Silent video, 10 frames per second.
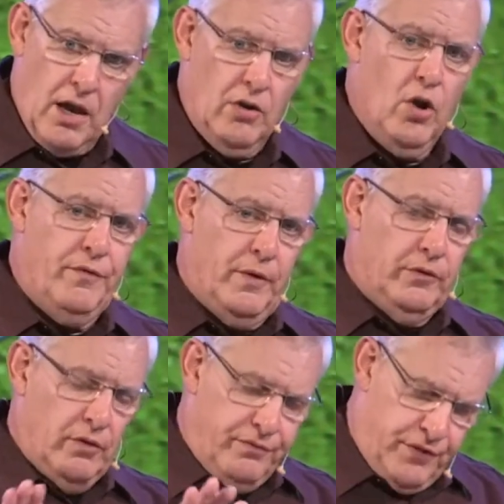I don't know if it
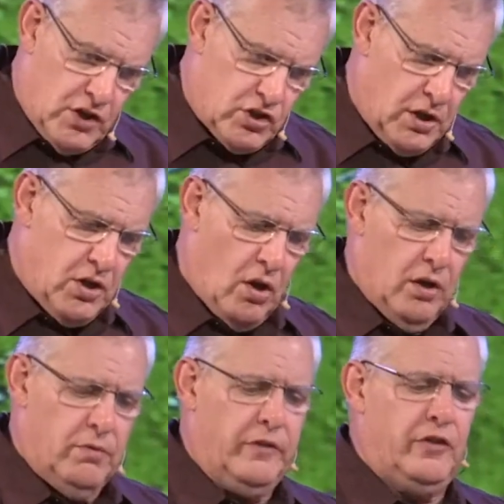was officially
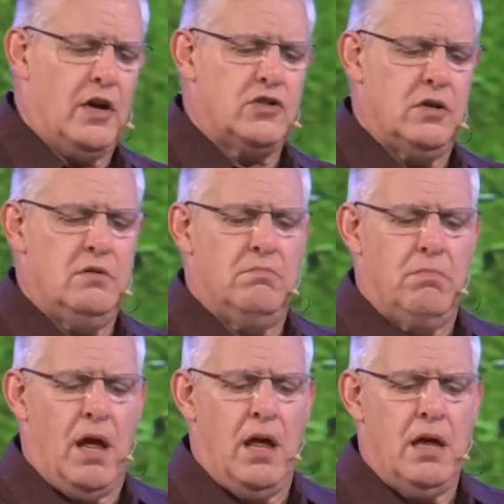called a recession
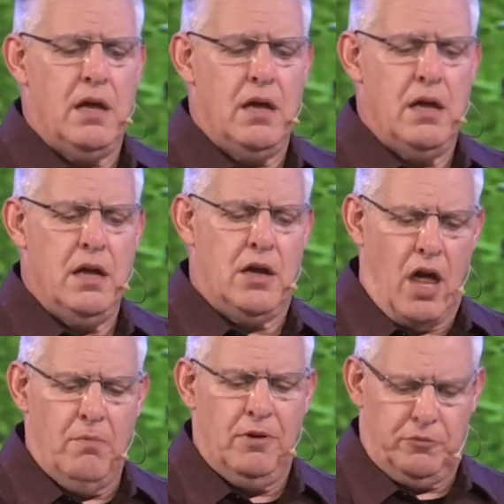by
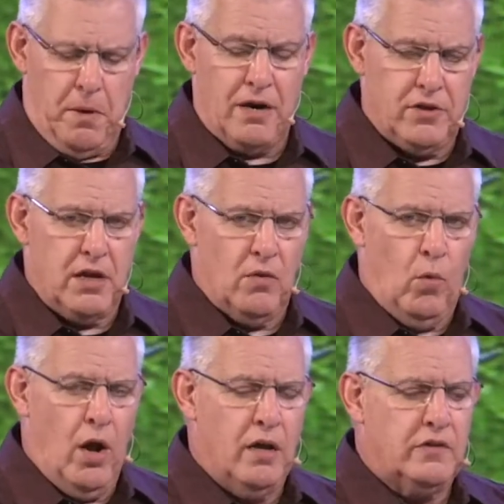economists, but I think it
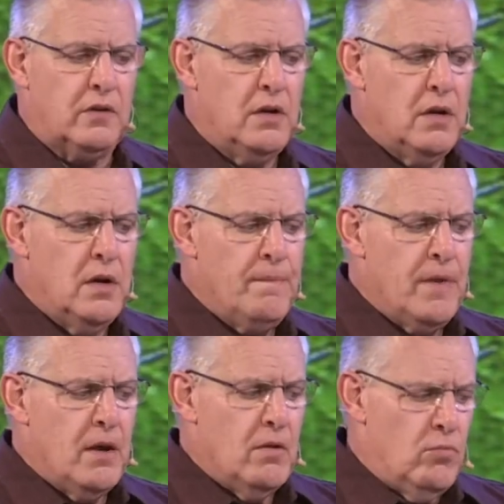was.
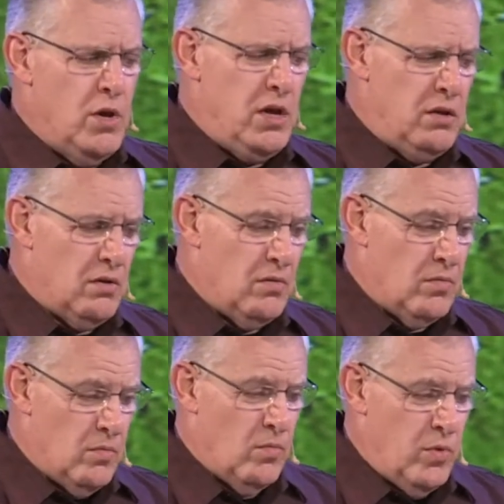We
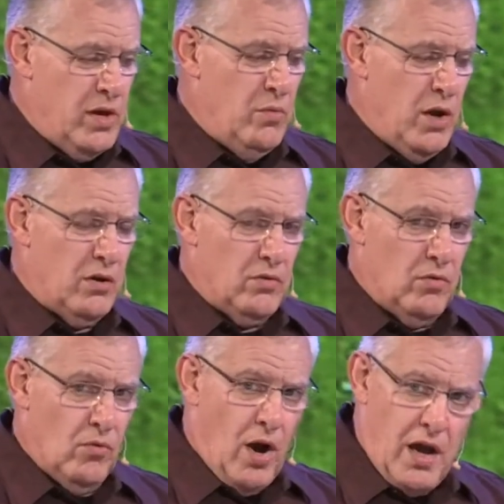went
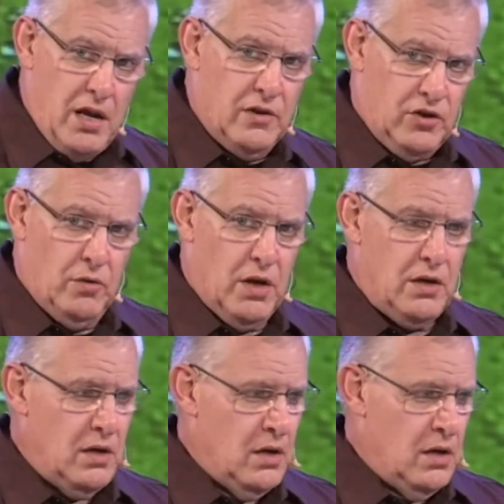right into
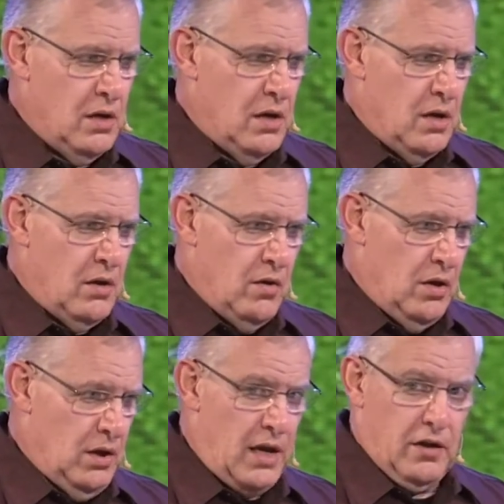it
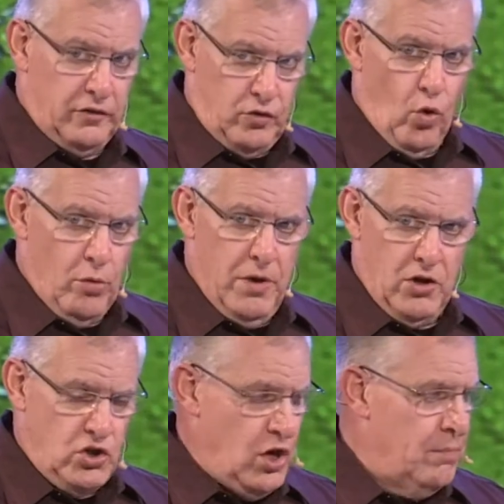like a storm
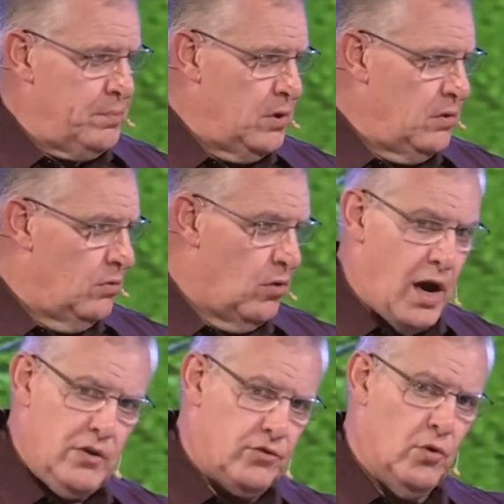in a ship,
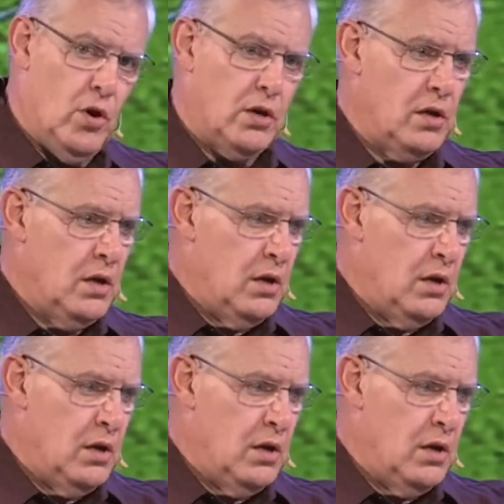right through it,